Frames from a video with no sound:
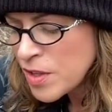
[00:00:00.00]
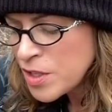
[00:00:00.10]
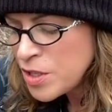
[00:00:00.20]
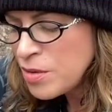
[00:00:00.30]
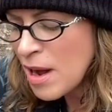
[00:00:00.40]

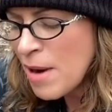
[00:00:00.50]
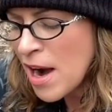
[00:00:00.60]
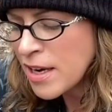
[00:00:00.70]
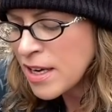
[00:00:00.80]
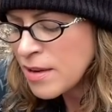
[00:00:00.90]
to my
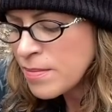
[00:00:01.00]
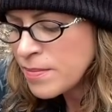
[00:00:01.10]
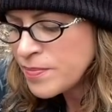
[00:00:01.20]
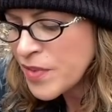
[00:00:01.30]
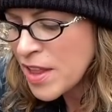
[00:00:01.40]
body
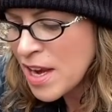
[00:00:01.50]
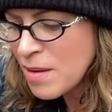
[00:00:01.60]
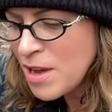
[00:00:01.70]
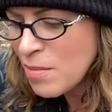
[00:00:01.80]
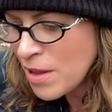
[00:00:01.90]
and let it
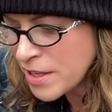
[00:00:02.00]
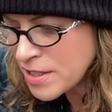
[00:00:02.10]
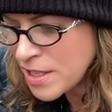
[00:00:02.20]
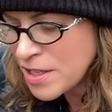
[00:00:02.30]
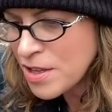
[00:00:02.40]
be a
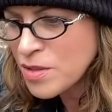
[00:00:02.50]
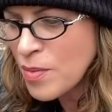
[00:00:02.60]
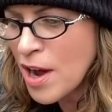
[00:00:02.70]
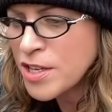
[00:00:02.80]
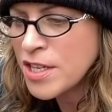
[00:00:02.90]
blessing to those
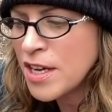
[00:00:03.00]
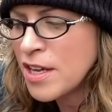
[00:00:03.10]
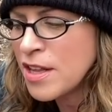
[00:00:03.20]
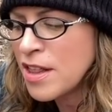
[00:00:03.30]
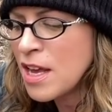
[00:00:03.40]
watching
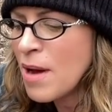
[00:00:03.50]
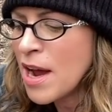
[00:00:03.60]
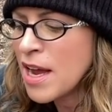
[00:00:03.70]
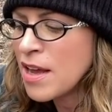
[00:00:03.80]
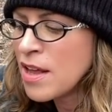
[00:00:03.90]
it that they might